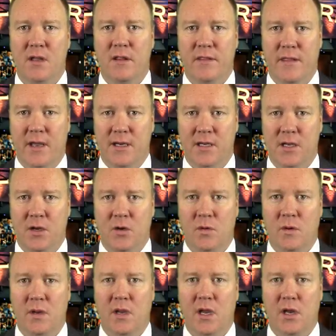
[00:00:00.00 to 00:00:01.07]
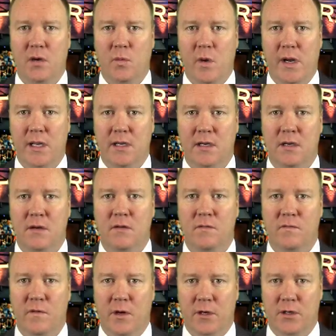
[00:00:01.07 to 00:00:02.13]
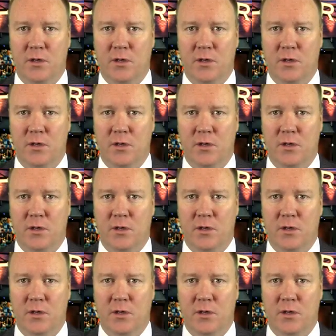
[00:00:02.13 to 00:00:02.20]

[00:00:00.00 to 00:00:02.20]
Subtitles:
Thank you. In winning, Vernon